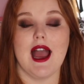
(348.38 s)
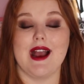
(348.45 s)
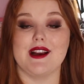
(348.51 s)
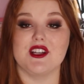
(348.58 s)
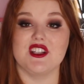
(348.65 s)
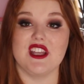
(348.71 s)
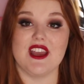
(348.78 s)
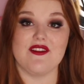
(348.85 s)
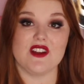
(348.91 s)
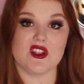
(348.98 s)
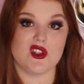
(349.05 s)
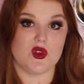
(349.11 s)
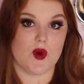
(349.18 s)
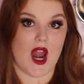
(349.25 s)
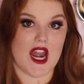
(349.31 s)
I actually
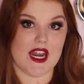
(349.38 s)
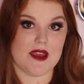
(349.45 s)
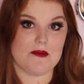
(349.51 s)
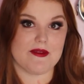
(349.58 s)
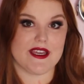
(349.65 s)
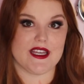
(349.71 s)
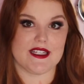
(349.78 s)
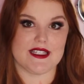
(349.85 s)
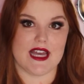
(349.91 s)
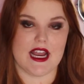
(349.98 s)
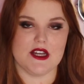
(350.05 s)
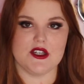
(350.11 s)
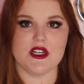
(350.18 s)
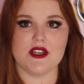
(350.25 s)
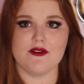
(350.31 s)
haven't tried it because the
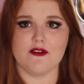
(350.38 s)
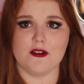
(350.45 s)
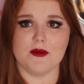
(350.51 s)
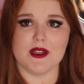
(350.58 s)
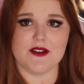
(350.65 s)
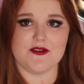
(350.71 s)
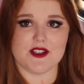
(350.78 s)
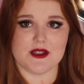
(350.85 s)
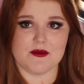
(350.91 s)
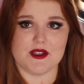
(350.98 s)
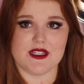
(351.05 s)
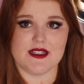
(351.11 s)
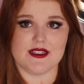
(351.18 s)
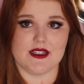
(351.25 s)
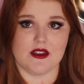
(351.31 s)
hydrating formula for some
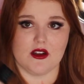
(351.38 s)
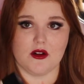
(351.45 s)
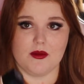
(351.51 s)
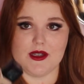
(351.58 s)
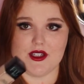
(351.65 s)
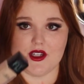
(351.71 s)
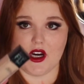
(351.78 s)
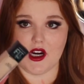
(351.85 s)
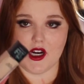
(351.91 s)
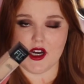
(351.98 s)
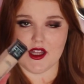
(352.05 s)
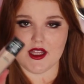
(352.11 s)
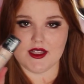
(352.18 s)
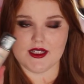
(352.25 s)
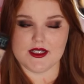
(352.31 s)
reason is a little bit
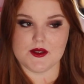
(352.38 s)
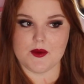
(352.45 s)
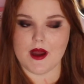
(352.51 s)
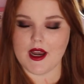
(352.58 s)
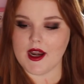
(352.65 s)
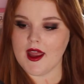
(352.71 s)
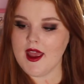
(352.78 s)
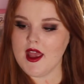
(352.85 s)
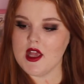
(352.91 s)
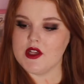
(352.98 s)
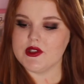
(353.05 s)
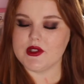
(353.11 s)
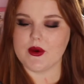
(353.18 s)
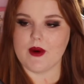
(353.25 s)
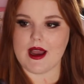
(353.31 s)
darker than this one,
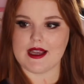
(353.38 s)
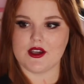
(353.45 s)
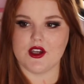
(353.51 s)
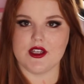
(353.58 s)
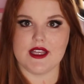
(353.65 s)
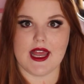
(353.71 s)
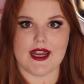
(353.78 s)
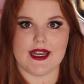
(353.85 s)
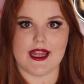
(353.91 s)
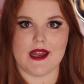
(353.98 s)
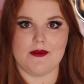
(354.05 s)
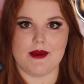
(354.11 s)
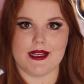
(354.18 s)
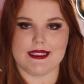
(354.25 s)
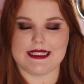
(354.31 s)
so I could get it
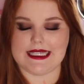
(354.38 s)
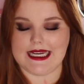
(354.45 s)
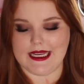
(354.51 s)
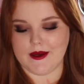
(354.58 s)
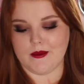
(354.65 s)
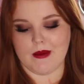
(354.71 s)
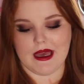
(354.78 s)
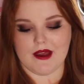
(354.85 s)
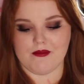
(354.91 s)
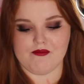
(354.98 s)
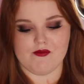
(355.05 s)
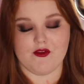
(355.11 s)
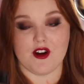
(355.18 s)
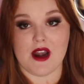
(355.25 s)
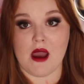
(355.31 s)
and mix it in, but
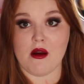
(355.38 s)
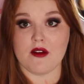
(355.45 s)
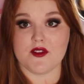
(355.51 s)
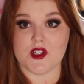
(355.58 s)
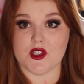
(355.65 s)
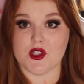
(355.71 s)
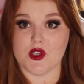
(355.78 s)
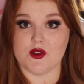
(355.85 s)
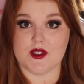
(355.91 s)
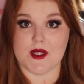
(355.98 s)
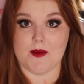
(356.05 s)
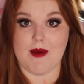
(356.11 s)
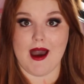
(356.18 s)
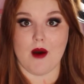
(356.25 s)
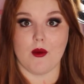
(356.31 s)
for now I've just used
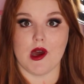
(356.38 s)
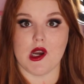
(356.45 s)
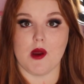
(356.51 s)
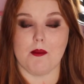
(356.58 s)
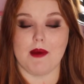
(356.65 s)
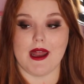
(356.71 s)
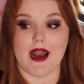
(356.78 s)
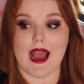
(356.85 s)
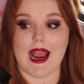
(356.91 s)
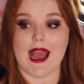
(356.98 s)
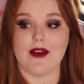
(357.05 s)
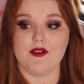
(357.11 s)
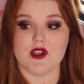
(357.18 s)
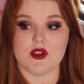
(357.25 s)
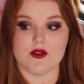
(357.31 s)
the matte one. But I
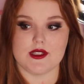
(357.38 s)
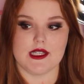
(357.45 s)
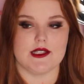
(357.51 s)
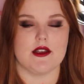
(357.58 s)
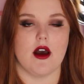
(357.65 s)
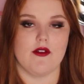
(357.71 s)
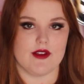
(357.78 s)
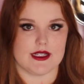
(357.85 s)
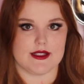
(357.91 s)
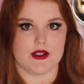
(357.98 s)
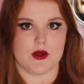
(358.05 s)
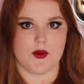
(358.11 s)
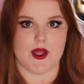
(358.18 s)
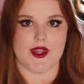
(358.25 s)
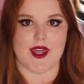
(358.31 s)
have to use this
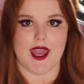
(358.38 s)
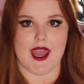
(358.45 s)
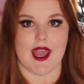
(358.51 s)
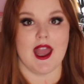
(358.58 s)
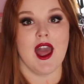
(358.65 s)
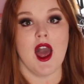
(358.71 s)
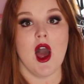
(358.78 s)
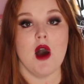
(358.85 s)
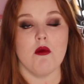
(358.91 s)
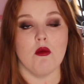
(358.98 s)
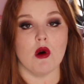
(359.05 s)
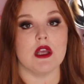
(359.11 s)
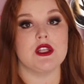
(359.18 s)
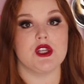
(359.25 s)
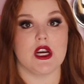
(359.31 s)
obviously with a
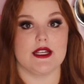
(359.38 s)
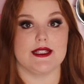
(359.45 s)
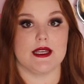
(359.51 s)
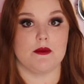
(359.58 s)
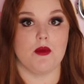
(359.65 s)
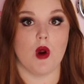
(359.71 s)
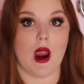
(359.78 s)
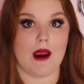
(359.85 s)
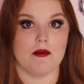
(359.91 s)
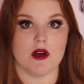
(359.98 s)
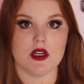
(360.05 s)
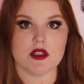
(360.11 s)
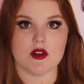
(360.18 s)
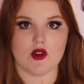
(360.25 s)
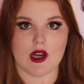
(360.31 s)
moisturizing
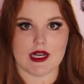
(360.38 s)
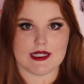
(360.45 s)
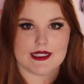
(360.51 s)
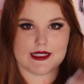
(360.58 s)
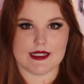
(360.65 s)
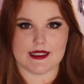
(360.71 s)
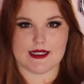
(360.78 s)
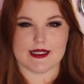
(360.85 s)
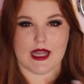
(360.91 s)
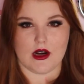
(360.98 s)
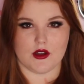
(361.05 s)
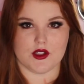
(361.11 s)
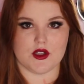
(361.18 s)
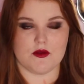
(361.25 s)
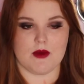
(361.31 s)
primer so that it doesn't
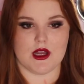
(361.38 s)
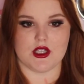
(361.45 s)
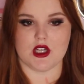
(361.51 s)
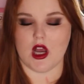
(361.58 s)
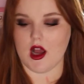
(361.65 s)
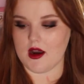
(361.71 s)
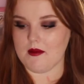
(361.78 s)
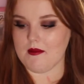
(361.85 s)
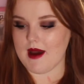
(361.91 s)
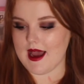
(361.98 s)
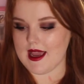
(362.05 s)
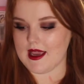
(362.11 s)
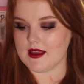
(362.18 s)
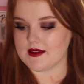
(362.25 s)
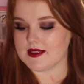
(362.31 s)
settle too much on
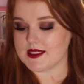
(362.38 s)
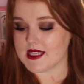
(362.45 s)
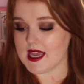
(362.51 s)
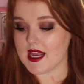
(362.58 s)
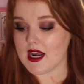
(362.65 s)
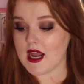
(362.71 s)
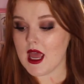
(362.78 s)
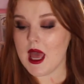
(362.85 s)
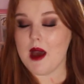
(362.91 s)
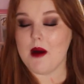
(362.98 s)
my skin,